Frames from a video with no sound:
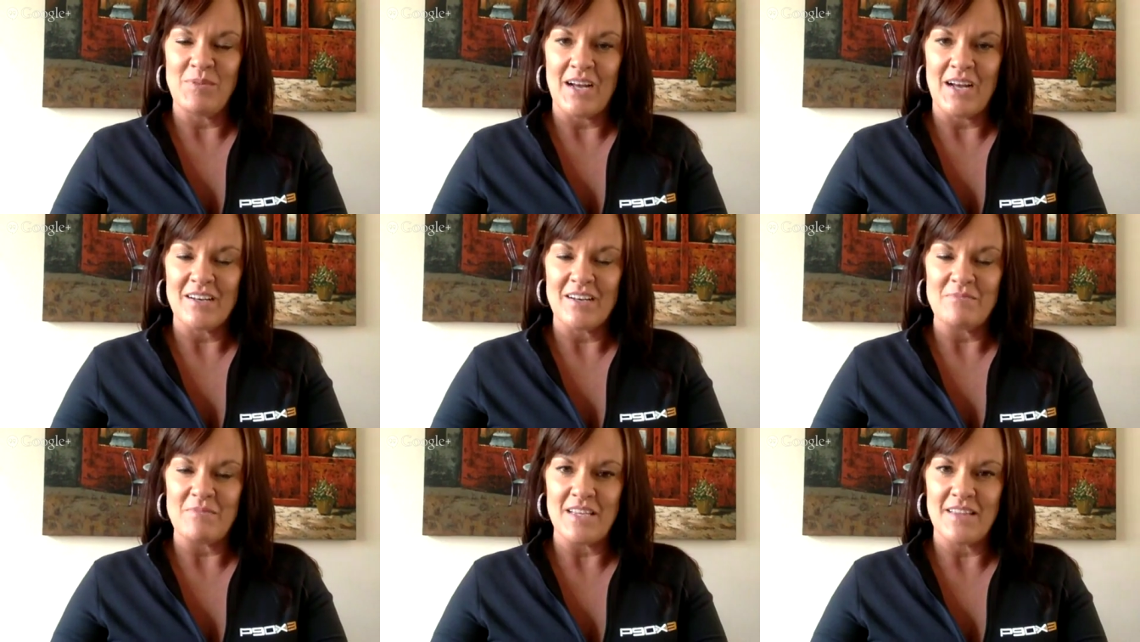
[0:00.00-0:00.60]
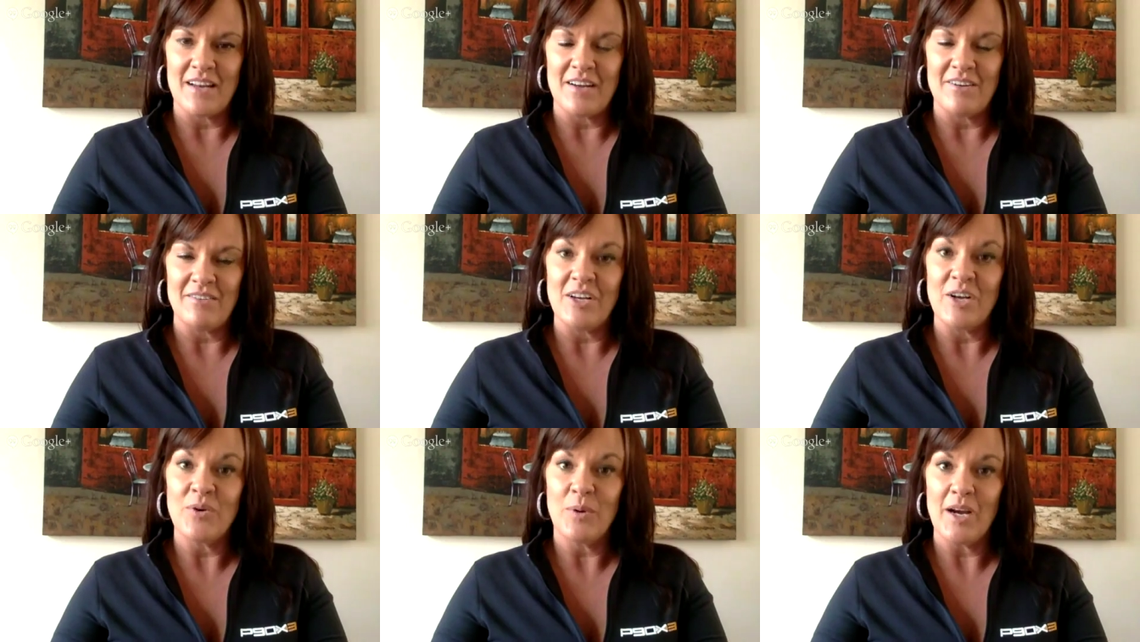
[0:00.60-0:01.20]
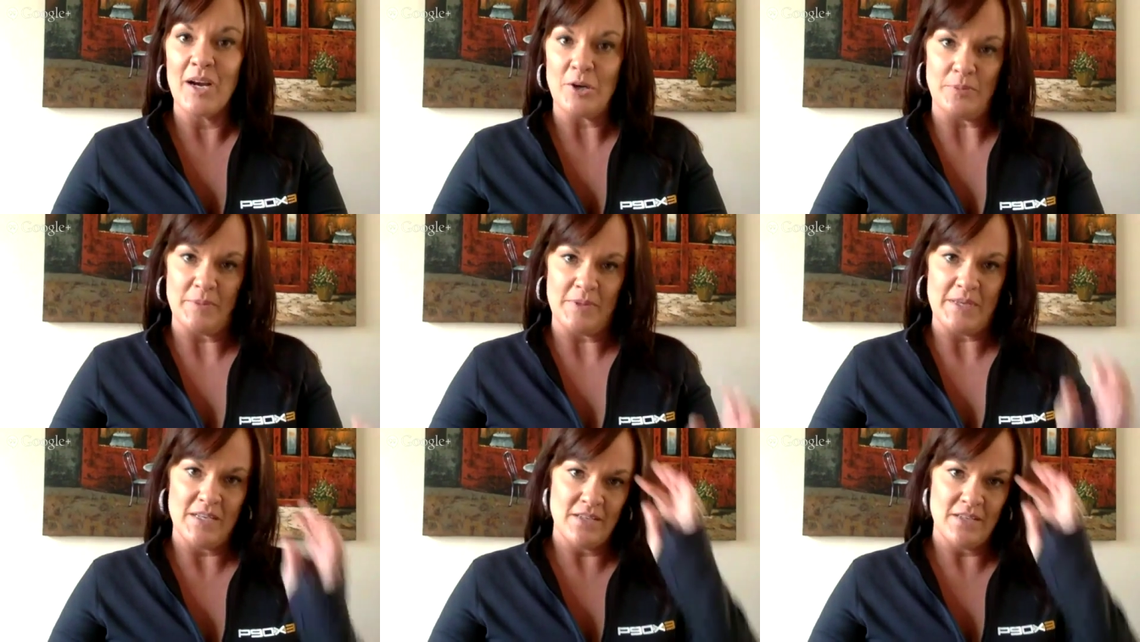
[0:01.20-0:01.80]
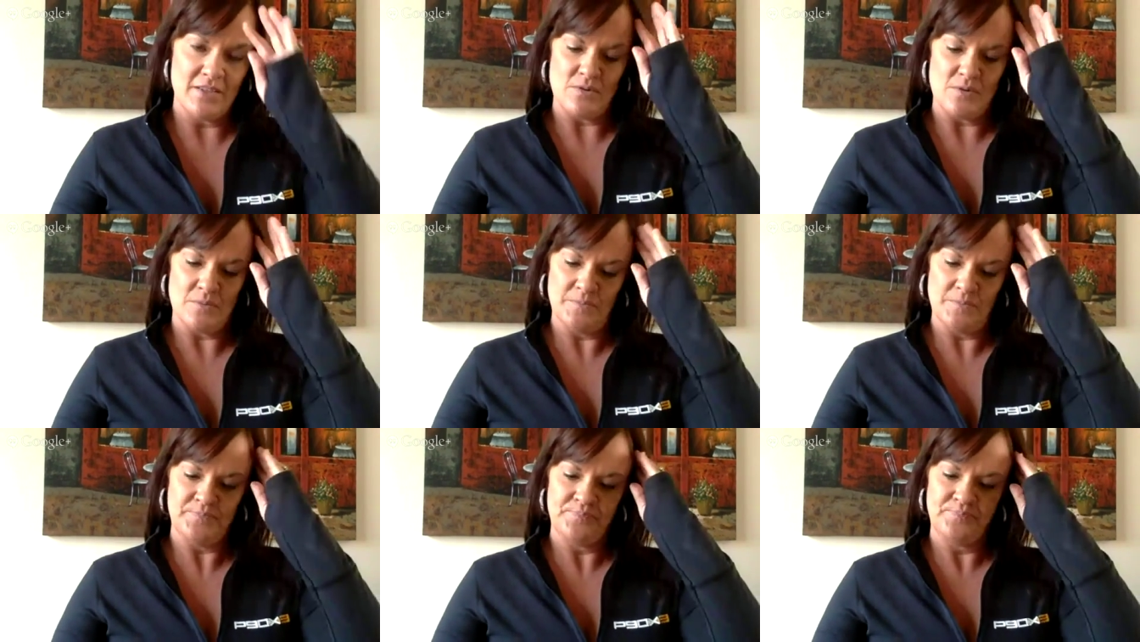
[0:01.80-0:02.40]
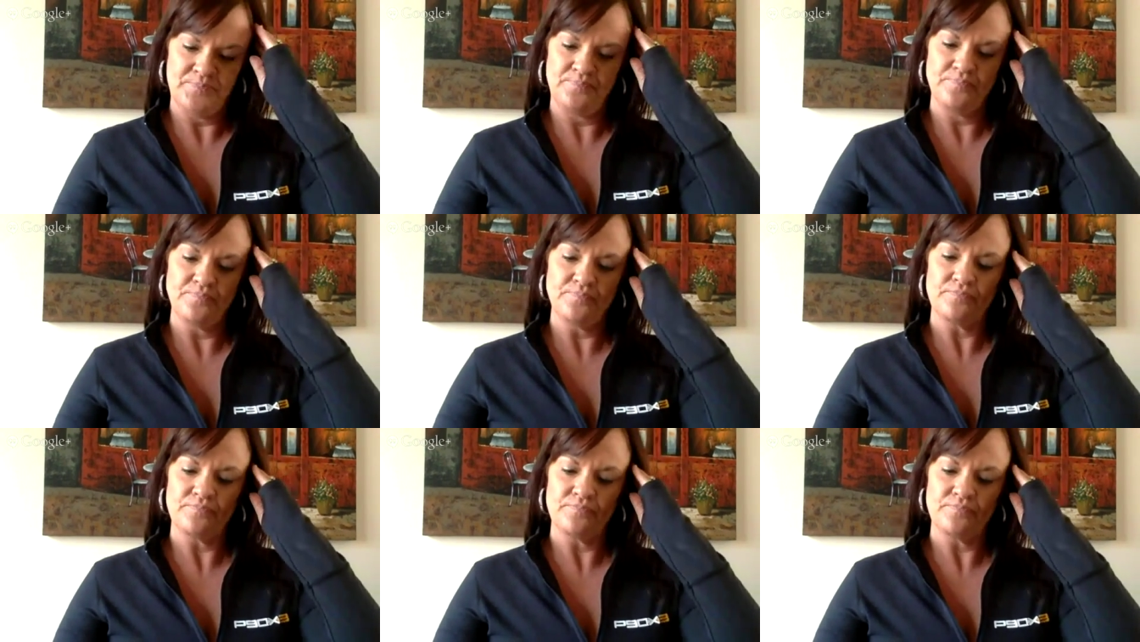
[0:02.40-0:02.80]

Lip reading: I'm not going to make that a requirement. So